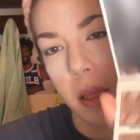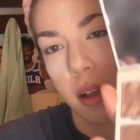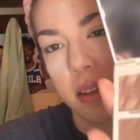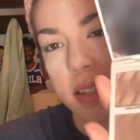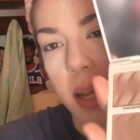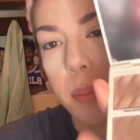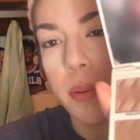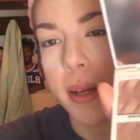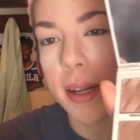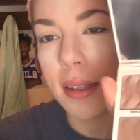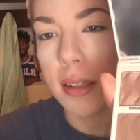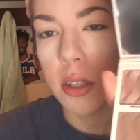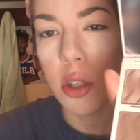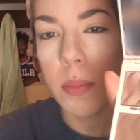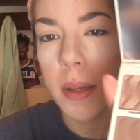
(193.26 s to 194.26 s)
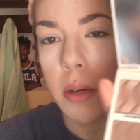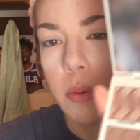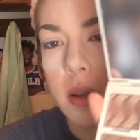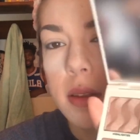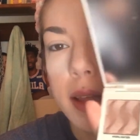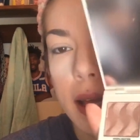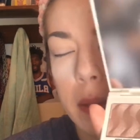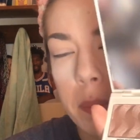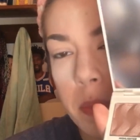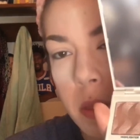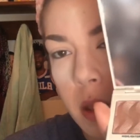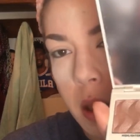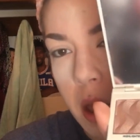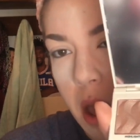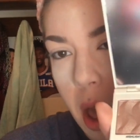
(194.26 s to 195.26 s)
because I played a little bit with them,
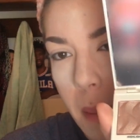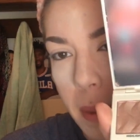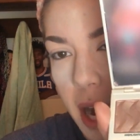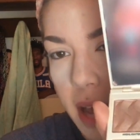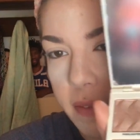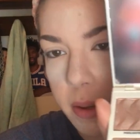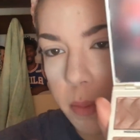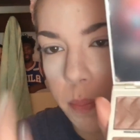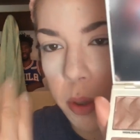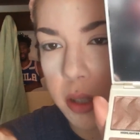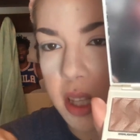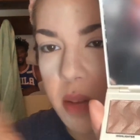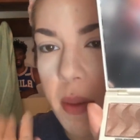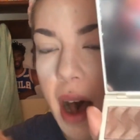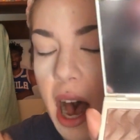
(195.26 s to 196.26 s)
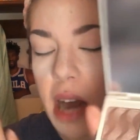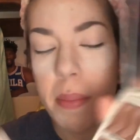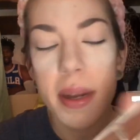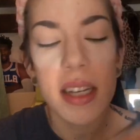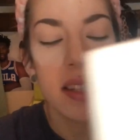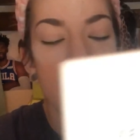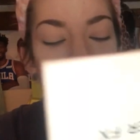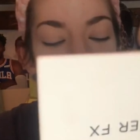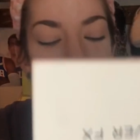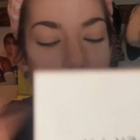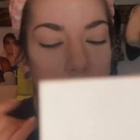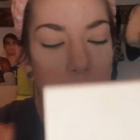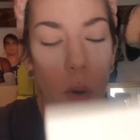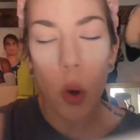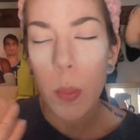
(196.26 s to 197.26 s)
but I haven't put them on my skin,
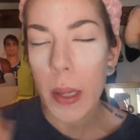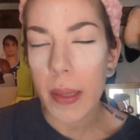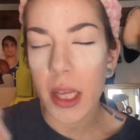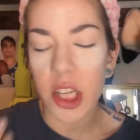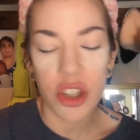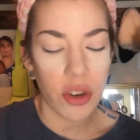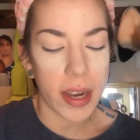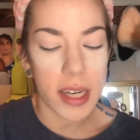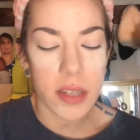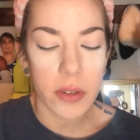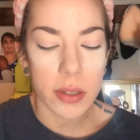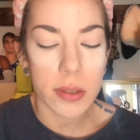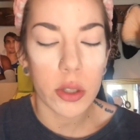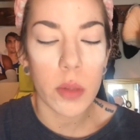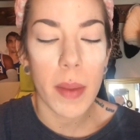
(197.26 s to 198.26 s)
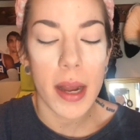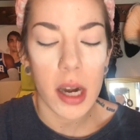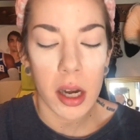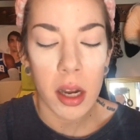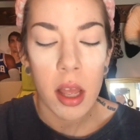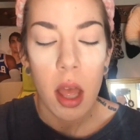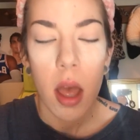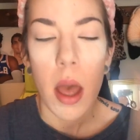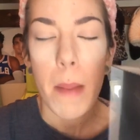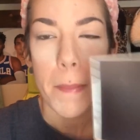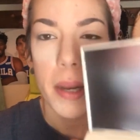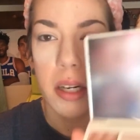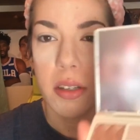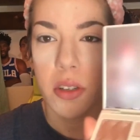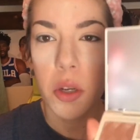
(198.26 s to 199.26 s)
so I'm hoping they transfer a little better.
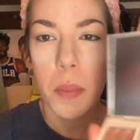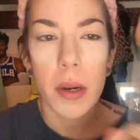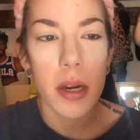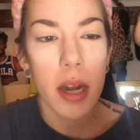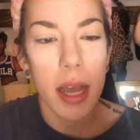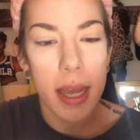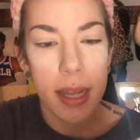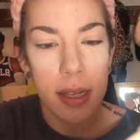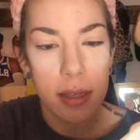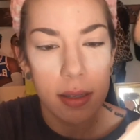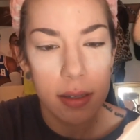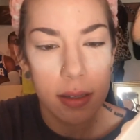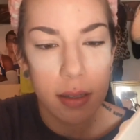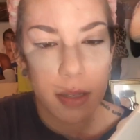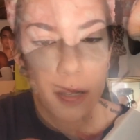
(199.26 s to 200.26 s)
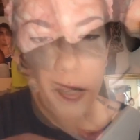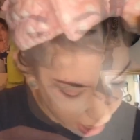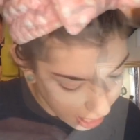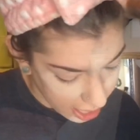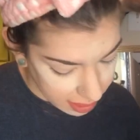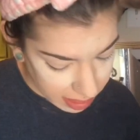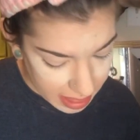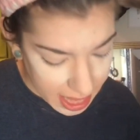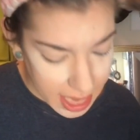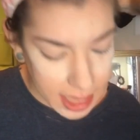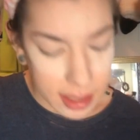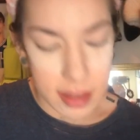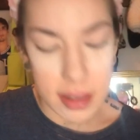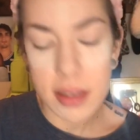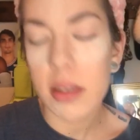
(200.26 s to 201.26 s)
But super nice. And
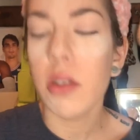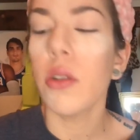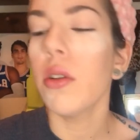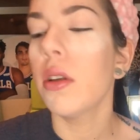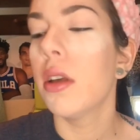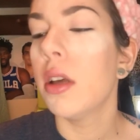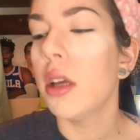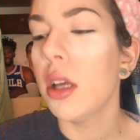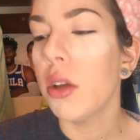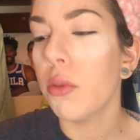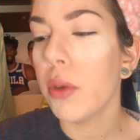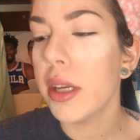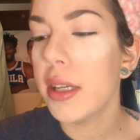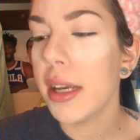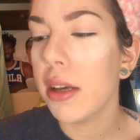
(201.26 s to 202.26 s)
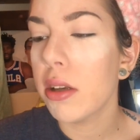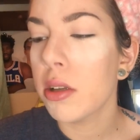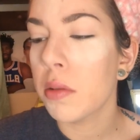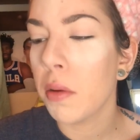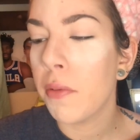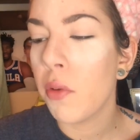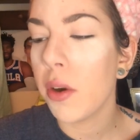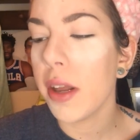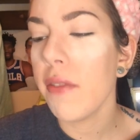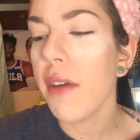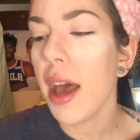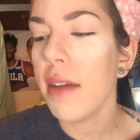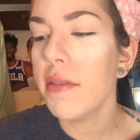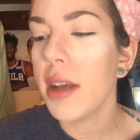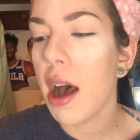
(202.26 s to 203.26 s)
this retails for
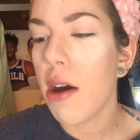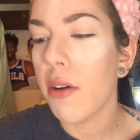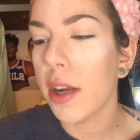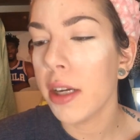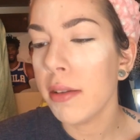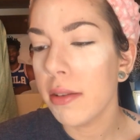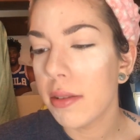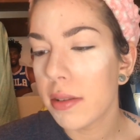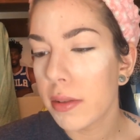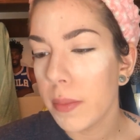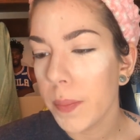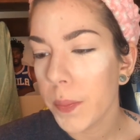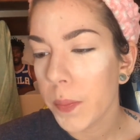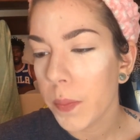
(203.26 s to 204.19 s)
$45.